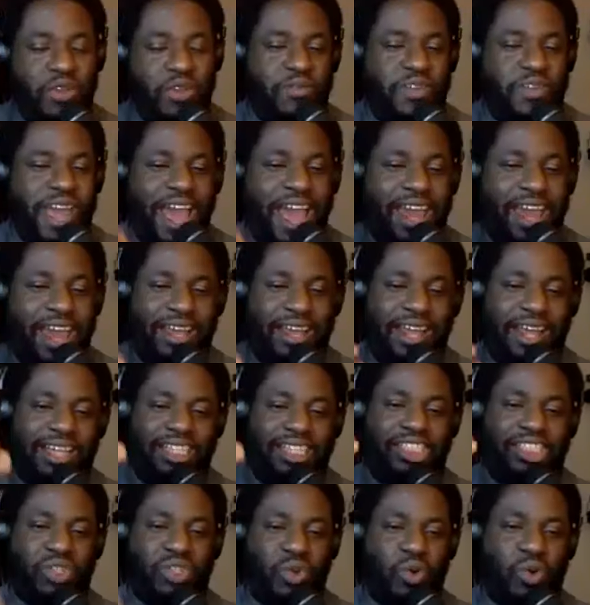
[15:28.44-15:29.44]
got a, a
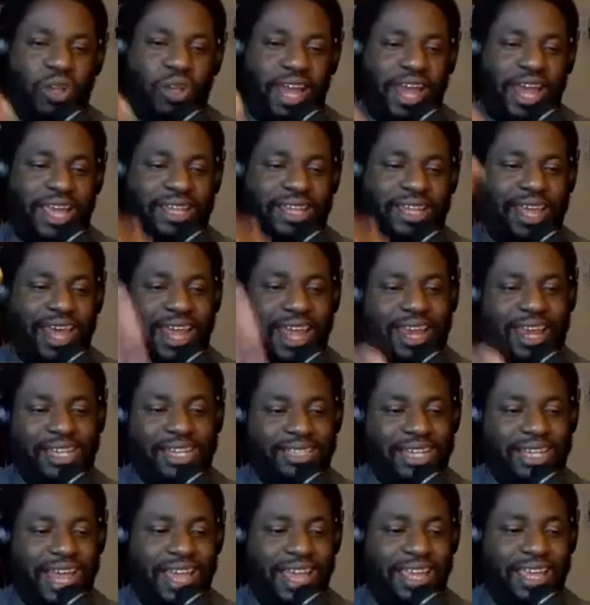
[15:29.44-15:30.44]
school like that,
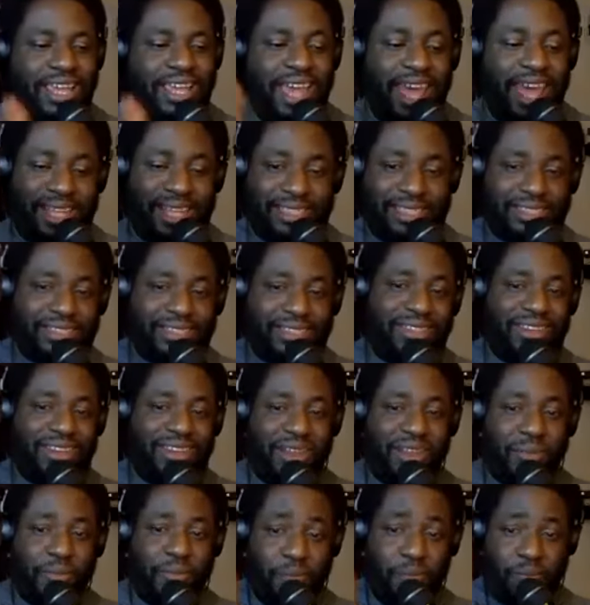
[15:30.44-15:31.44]
that's like yes,
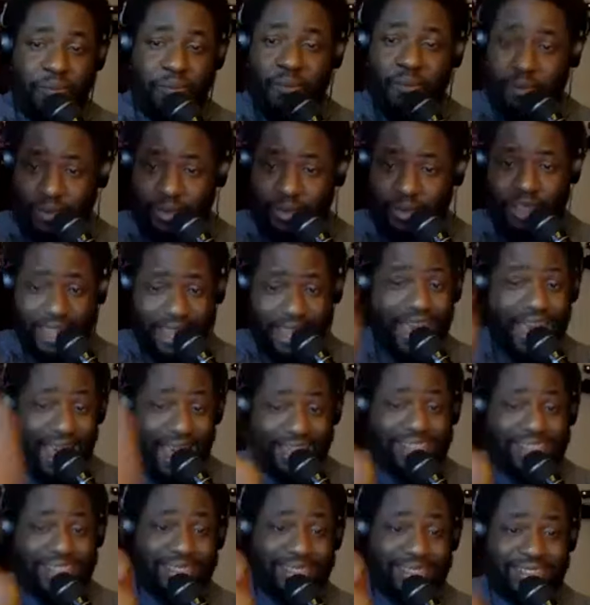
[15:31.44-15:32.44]

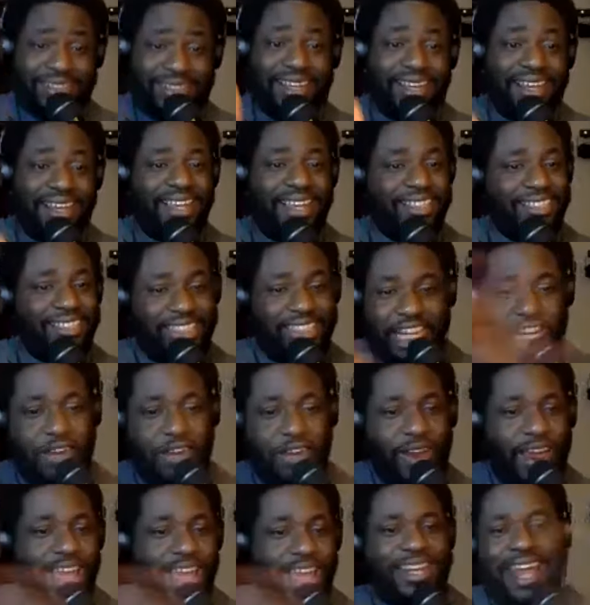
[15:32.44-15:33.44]
yes, because G
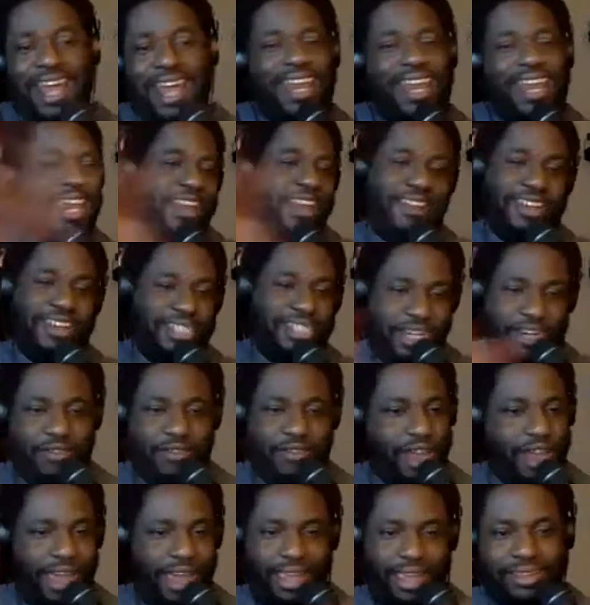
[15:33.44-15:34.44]
Craig, they ain't hearing G
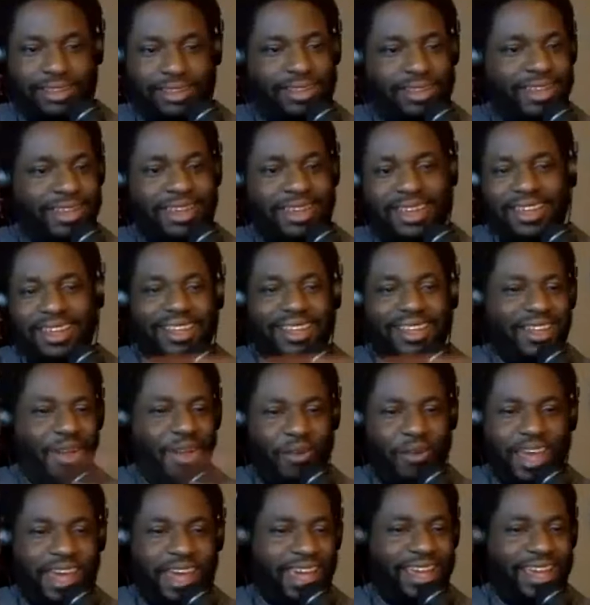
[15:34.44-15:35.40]
Craig. Okay?